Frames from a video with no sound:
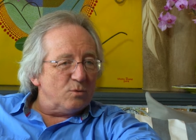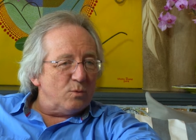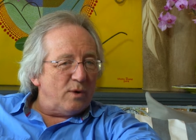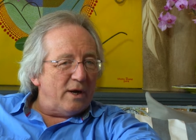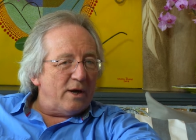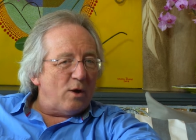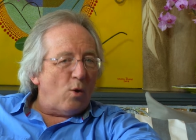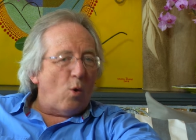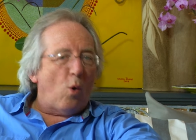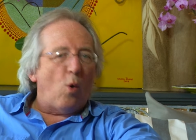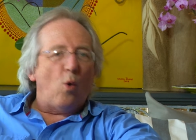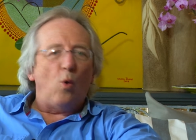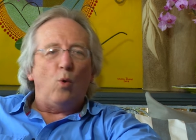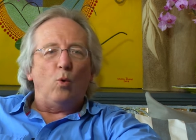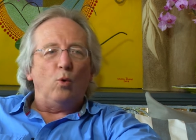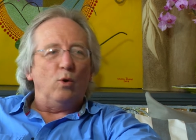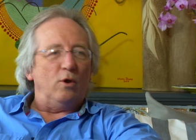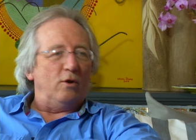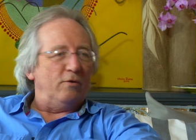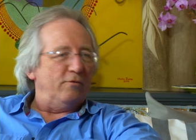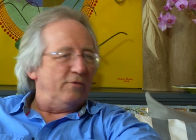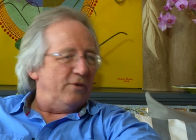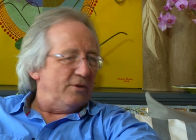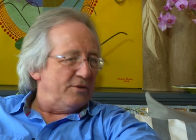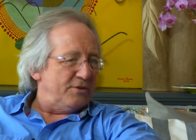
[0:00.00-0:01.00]
away all
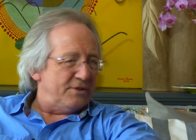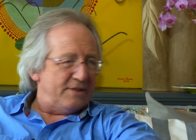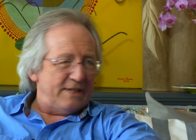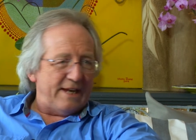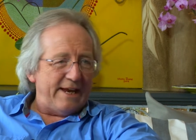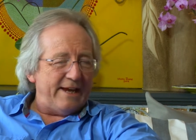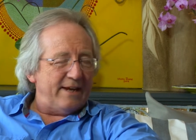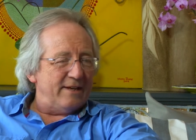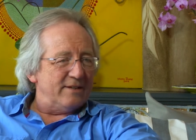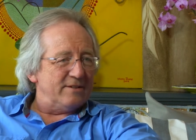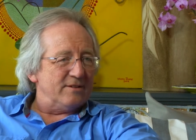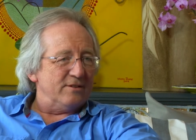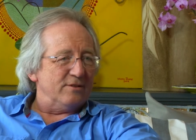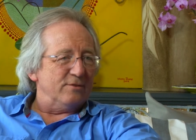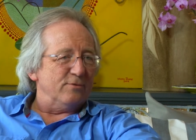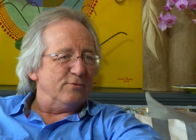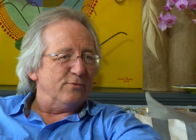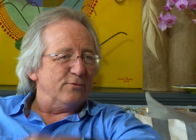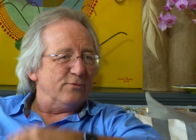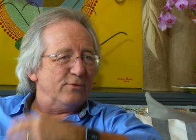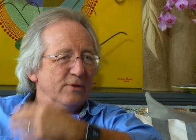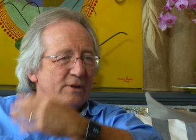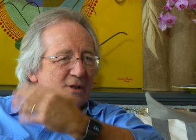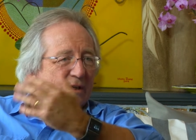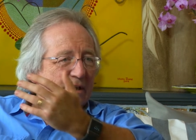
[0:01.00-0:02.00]
of those
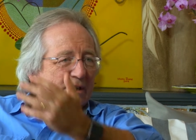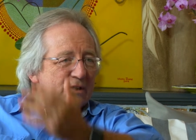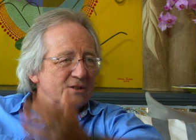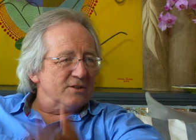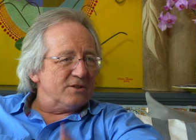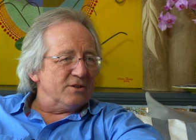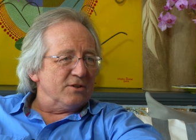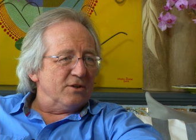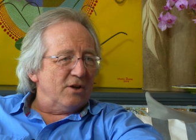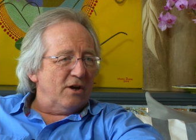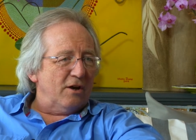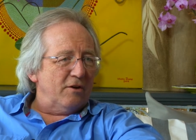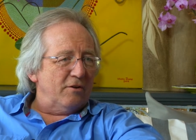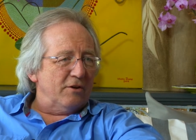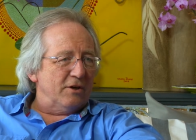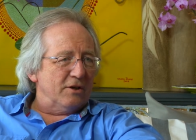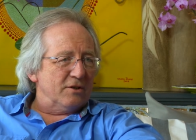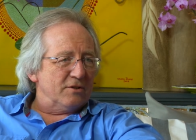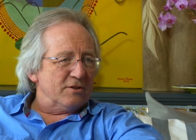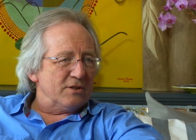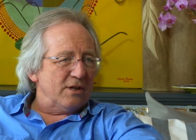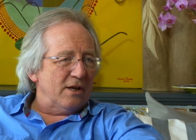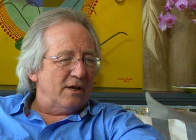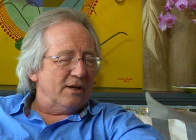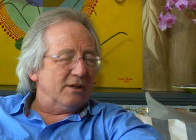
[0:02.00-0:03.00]
negative
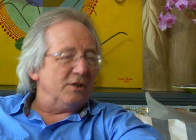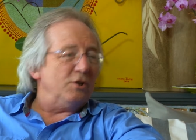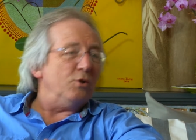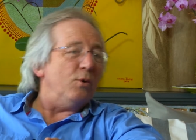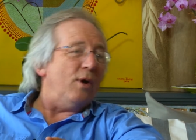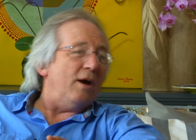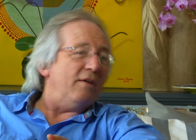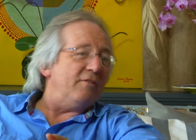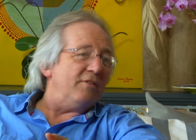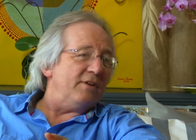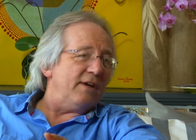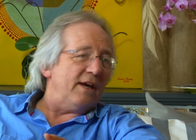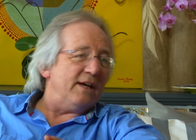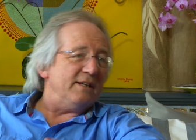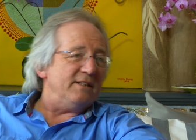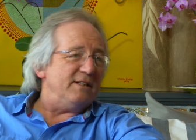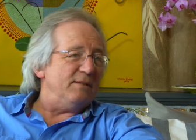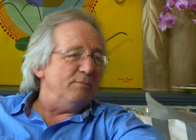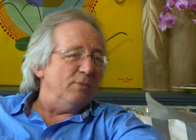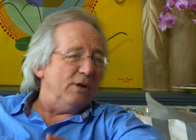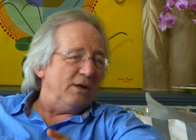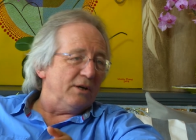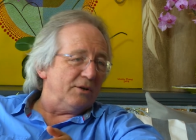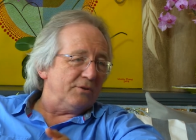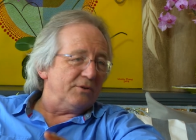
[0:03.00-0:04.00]
scenarios, like you have an
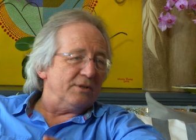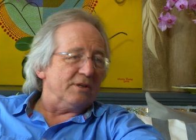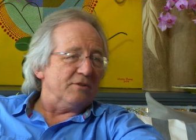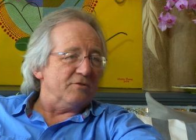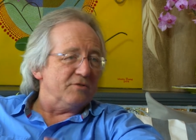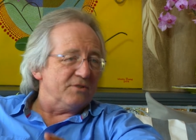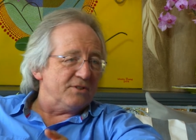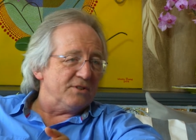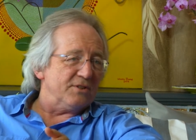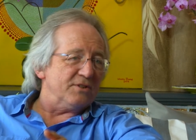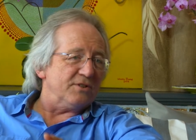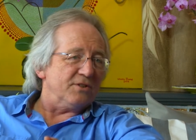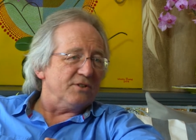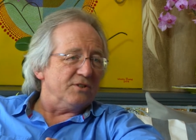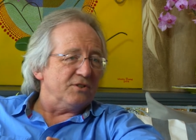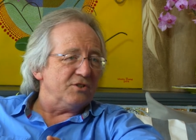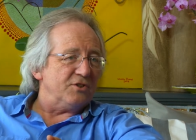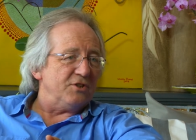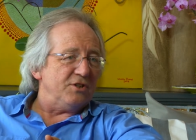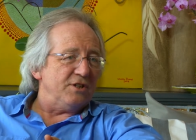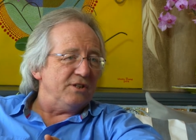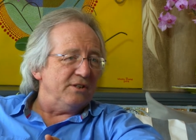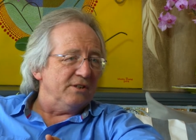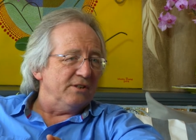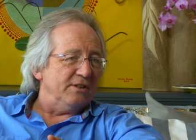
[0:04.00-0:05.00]
antibiotic resistance
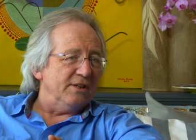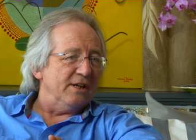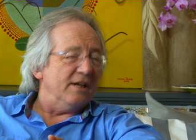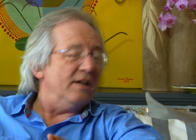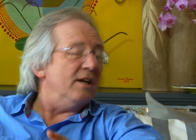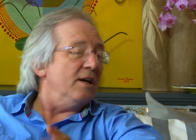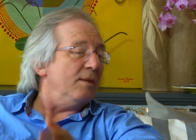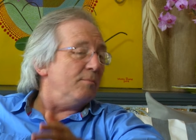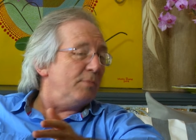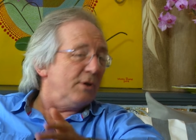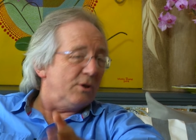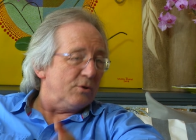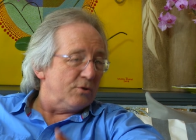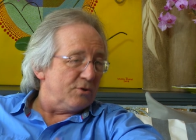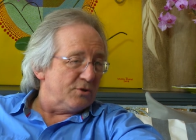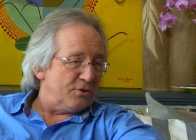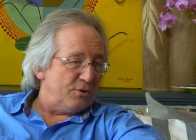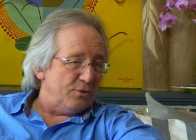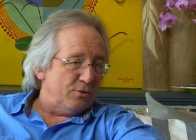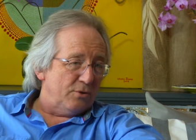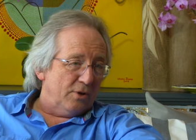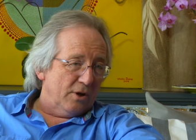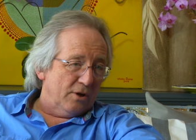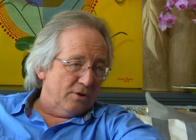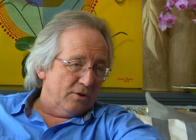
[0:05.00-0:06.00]
gene in there because
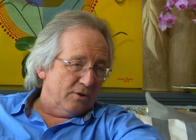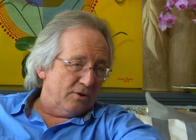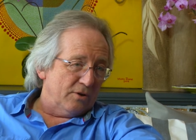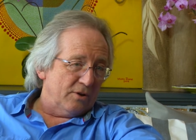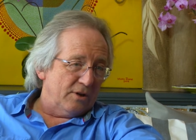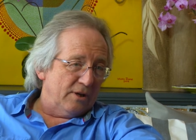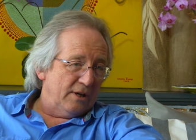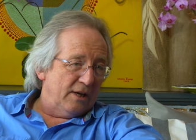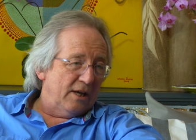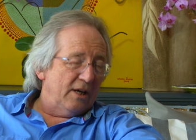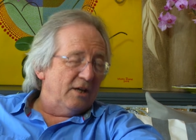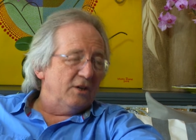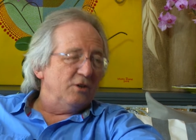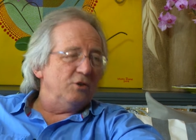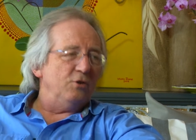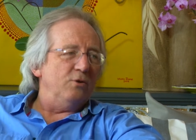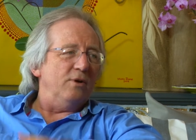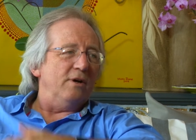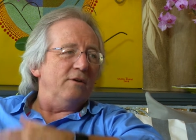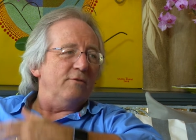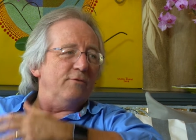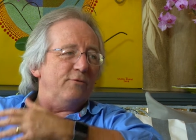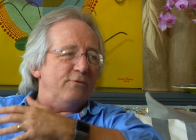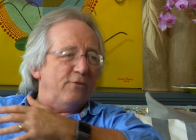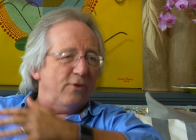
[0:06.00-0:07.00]
you don't. You
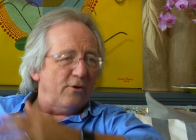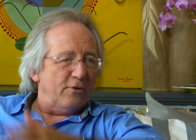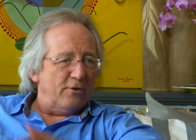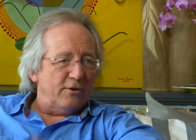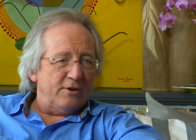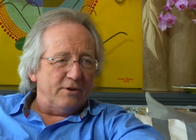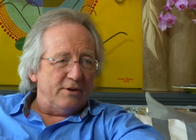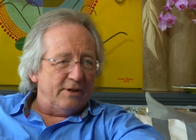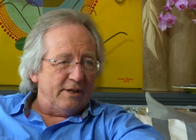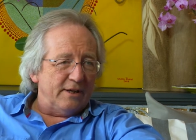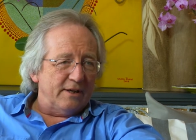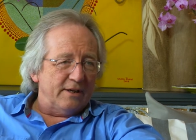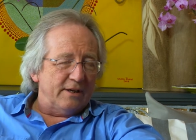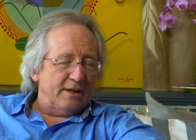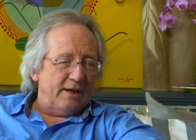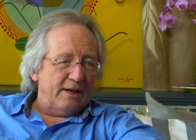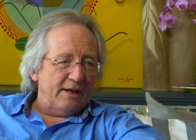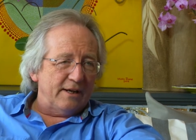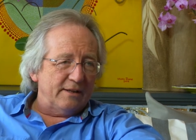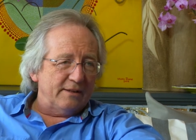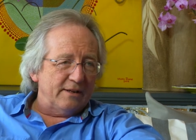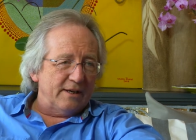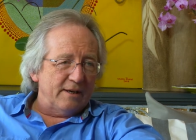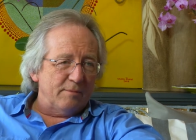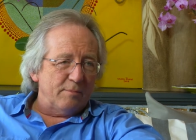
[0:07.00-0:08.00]
have foreign DNA
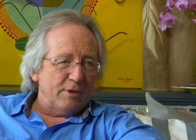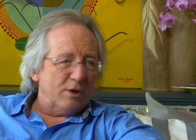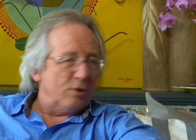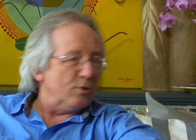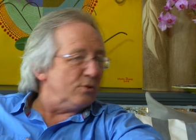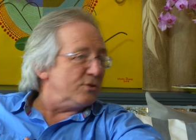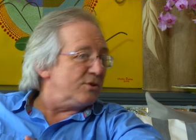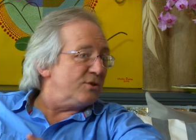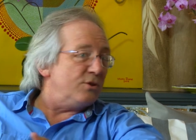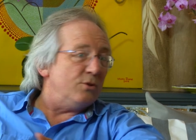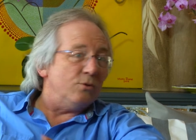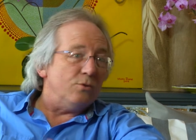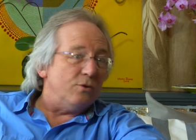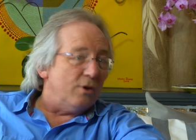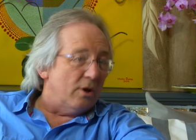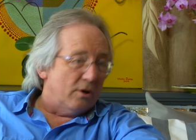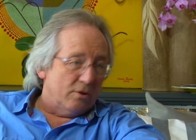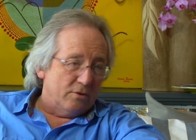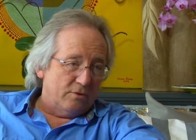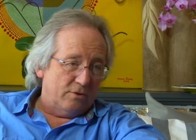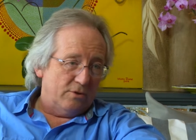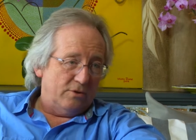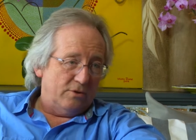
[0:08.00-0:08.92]
in there because you don't.